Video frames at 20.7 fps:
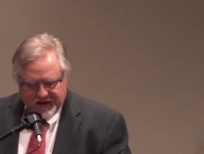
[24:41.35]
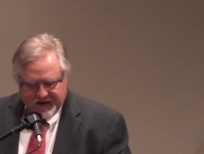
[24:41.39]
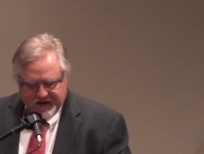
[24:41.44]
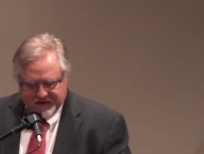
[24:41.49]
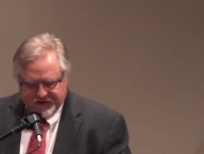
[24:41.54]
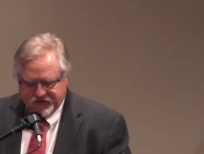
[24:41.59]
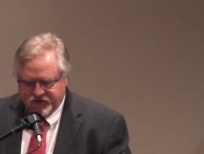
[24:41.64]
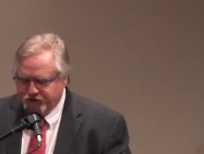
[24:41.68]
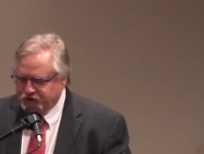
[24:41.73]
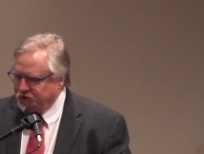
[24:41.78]

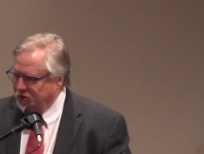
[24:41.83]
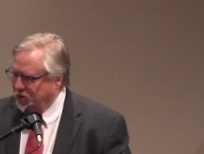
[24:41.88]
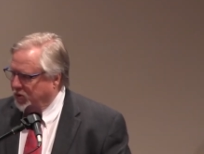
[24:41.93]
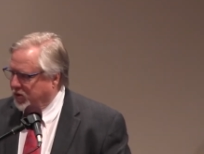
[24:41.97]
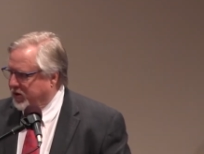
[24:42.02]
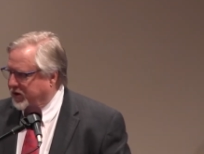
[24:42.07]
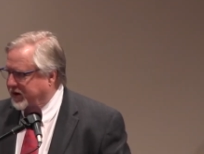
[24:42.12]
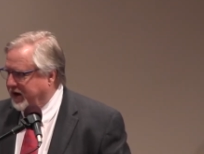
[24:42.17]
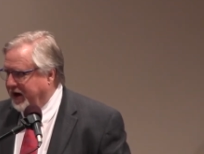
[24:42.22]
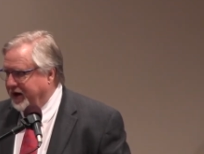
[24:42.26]
In
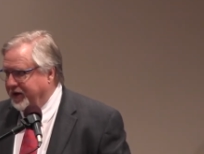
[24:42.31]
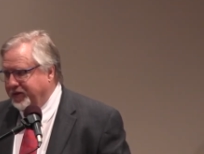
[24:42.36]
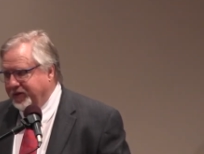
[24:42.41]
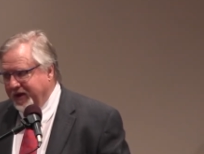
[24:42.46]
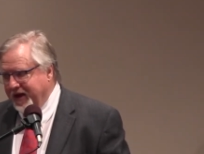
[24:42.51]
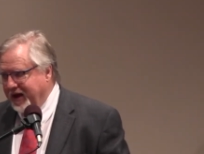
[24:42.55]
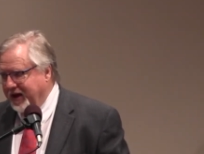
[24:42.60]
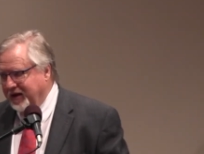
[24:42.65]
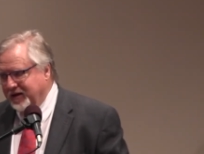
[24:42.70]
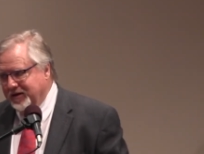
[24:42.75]
short, I
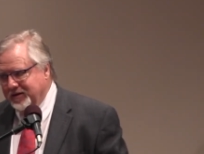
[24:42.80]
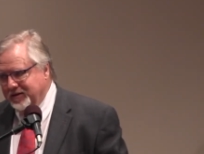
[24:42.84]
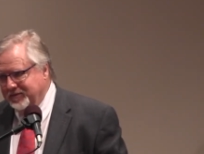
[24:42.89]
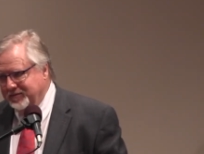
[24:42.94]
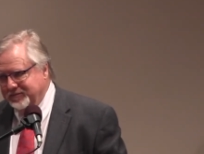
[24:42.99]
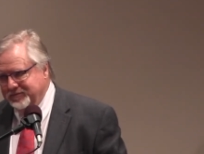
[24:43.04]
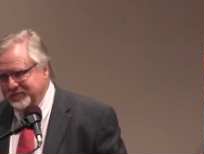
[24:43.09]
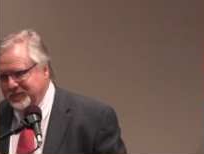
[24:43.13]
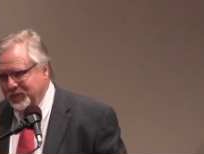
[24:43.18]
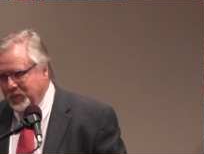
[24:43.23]
think
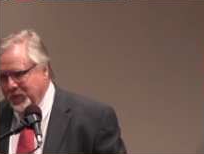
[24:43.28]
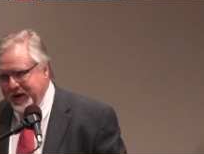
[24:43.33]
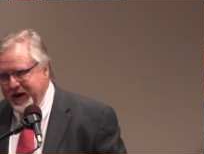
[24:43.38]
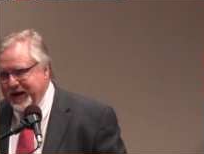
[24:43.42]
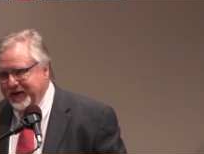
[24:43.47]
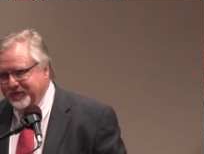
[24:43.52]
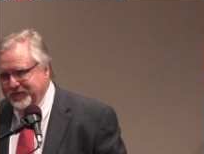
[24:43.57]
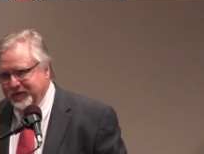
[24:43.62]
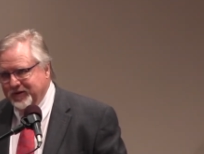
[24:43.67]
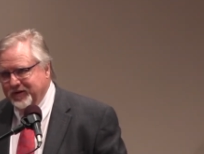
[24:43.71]
we
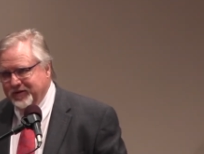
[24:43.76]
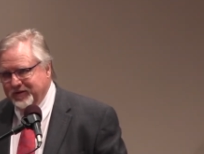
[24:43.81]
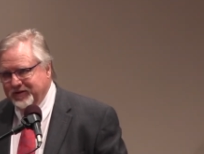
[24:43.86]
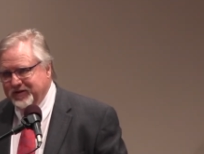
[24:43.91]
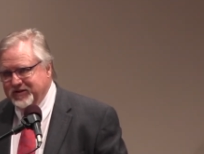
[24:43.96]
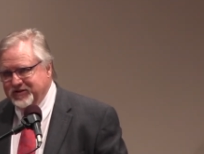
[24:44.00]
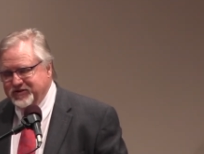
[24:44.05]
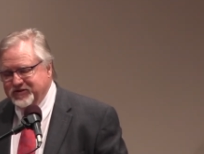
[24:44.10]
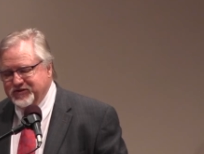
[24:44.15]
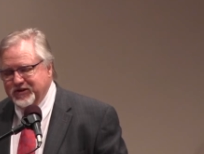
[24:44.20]
have to
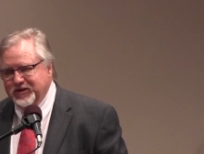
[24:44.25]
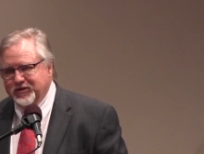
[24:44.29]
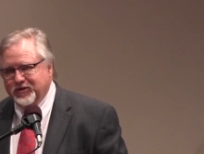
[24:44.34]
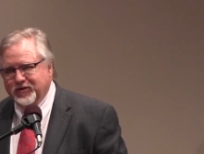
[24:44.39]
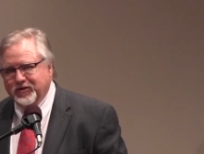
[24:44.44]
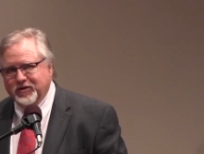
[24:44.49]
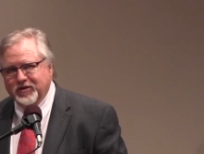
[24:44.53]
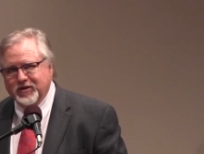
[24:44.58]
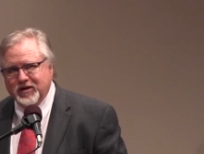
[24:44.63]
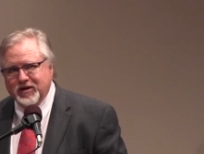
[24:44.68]

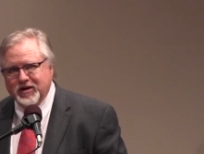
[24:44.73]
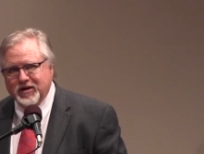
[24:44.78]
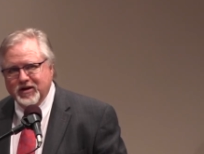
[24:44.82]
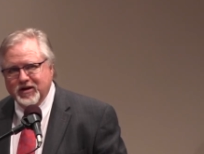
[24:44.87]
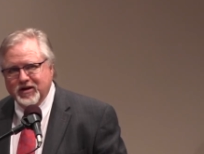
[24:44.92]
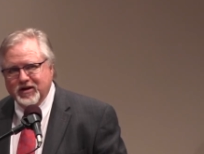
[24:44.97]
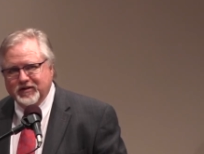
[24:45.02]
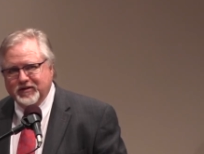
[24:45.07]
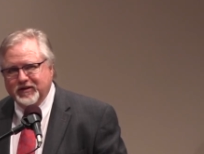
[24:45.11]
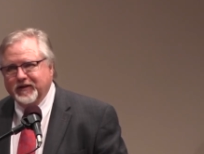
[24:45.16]
consider
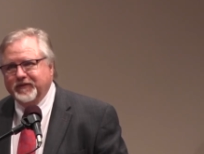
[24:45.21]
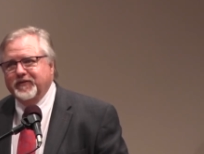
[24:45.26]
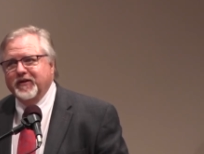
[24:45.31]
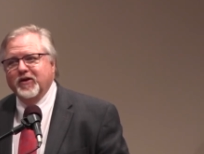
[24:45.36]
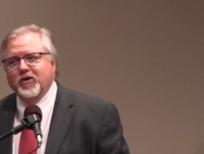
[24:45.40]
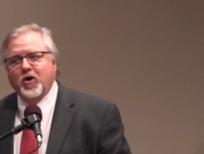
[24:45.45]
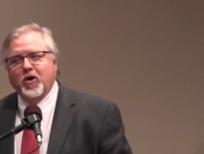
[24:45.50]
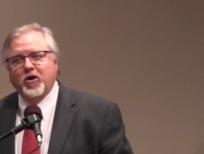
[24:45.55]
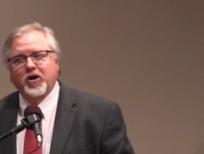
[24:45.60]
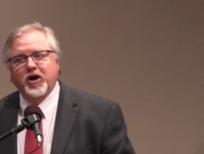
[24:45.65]
that
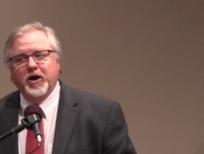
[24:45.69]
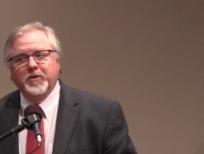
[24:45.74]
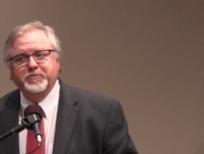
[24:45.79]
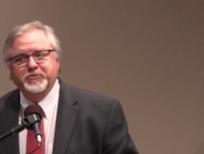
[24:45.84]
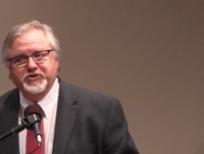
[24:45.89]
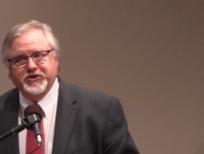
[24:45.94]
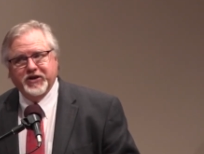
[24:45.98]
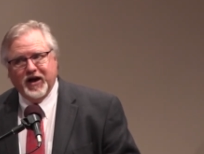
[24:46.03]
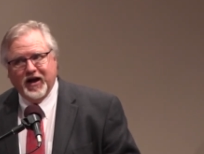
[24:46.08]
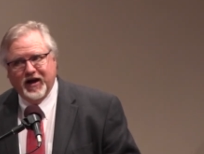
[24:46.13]
there are
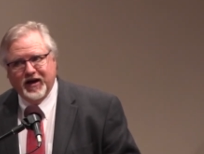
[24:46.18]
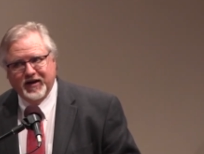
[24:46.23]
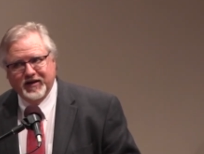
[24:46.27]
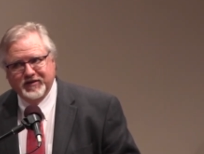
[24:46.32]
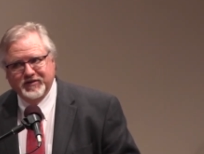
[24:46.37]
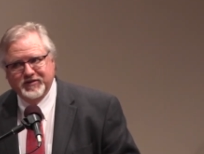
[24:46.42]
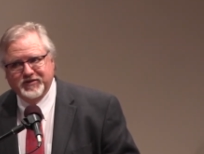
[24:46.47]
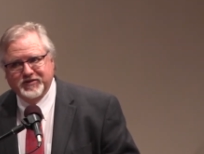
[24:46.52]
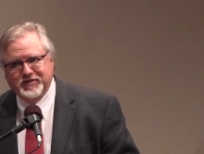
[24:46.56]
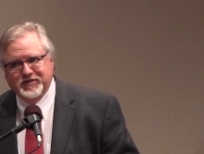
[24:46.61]

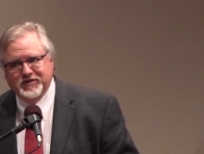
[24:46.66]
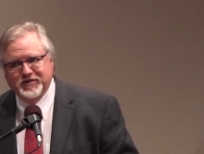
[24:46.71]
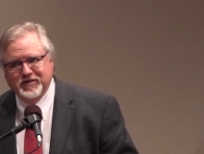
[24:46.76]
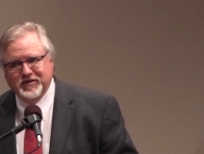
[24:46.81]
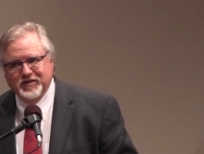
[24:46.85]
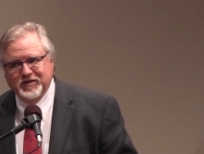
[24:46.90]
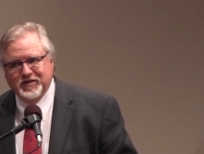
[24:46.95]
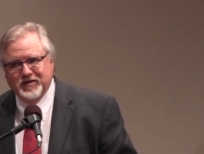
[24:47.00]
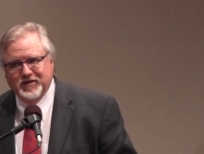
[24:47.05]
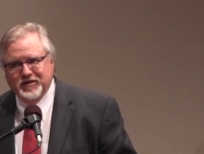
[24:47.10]
upsides
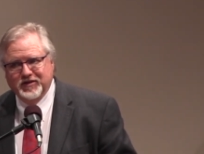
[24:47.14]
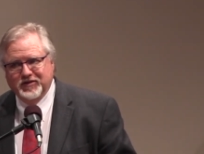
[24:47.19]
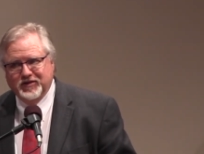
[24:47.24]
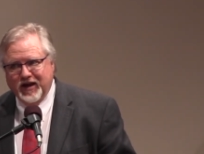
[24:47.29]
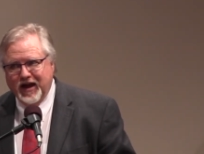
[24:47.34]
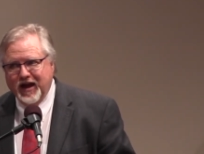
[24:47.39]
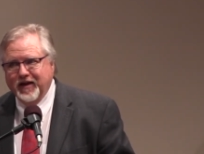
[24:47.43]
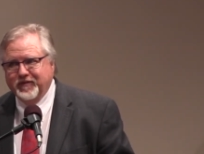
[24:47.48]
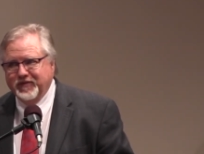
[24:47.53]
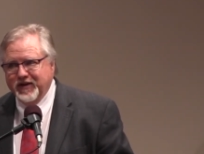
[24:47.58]

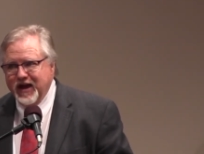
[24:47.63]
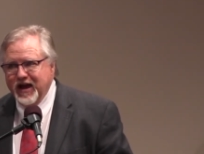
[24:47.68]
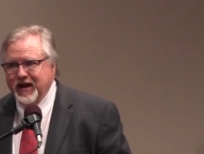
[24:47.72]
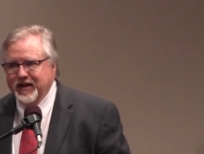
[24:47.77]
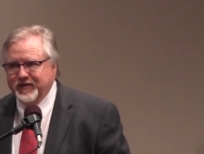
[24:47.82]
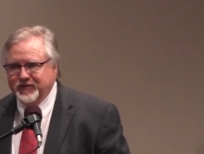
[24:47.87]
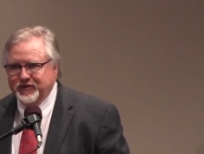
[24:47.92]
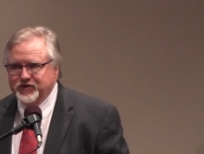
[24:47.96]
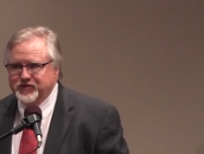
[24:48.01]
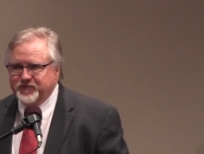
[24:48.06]
to having
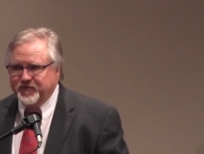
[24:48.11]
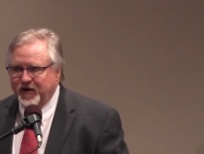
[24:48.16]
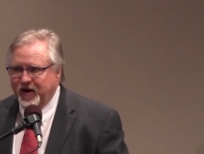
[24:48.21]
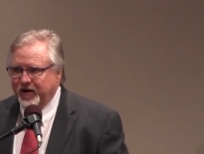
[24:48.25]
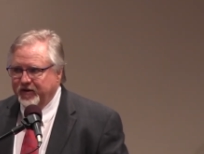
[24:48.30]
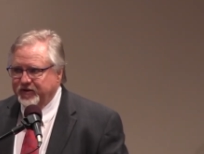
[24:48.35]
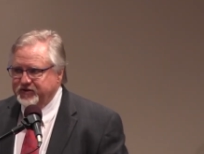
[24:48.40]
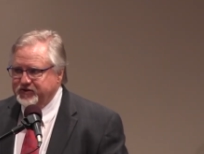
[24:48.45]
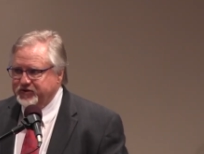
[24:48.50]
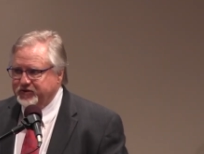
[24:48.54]
had this
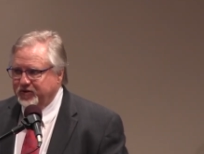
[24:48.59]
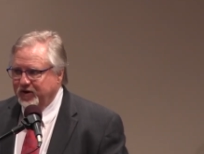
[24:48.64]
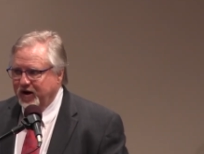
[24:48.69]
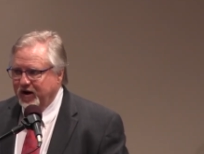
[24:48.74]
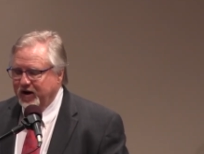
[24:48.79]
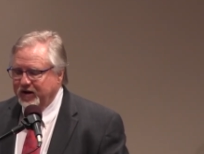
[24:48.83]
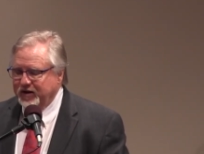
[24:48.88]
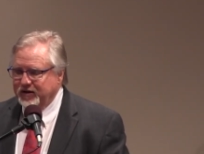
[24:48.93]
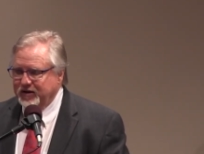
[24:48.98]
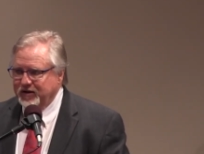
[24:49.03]
virus
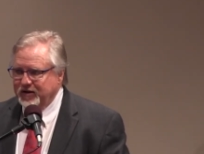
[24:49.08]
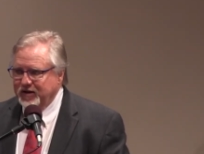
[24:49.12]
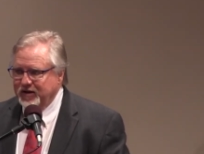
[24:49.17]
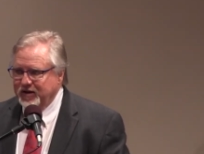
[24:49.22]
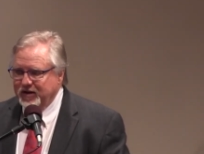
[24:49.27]
strike.